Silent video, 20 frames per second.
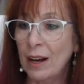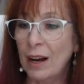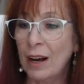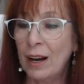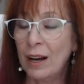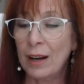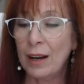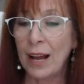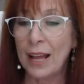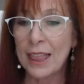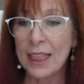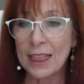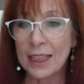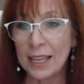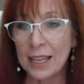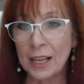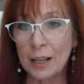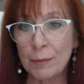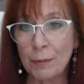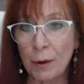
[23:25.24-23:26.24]
I
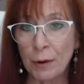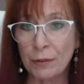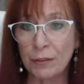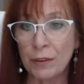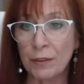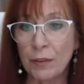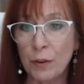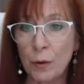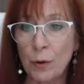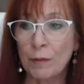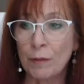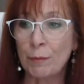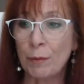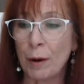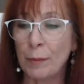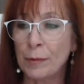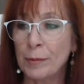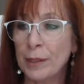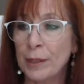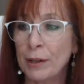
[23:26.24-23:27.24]
think most of you have
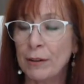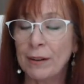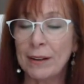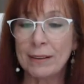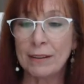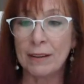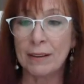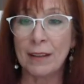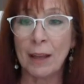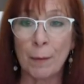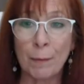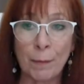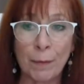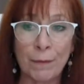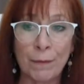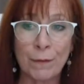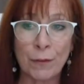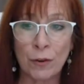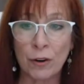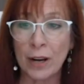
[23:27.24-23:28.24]
probably already done that,
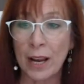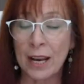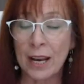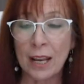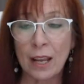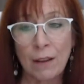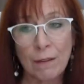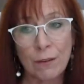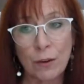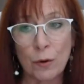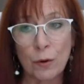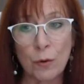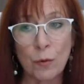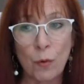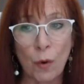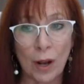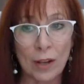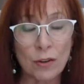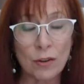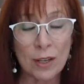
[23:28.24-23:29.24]
but for any of you
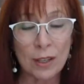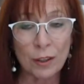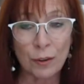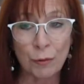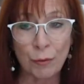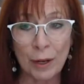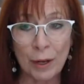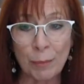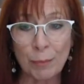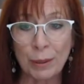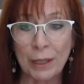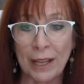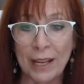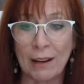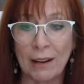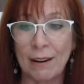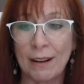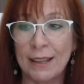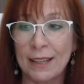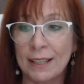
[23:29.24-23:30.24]
watching the
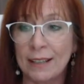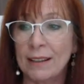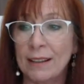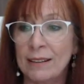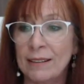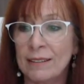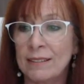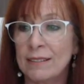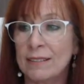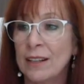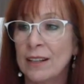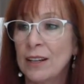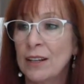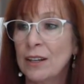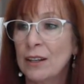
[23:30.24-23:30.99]
replay on this,